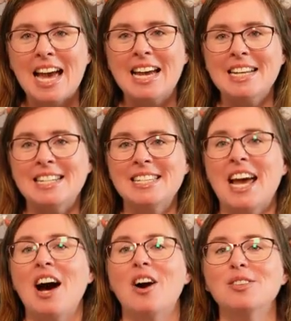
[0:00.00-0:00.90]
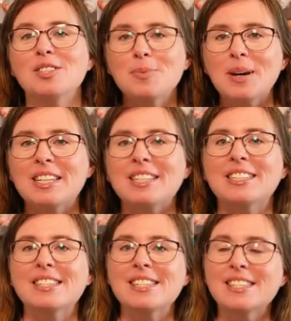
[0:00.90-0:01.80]
and our
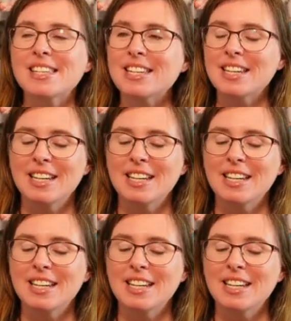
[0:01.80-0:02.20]
sweaters.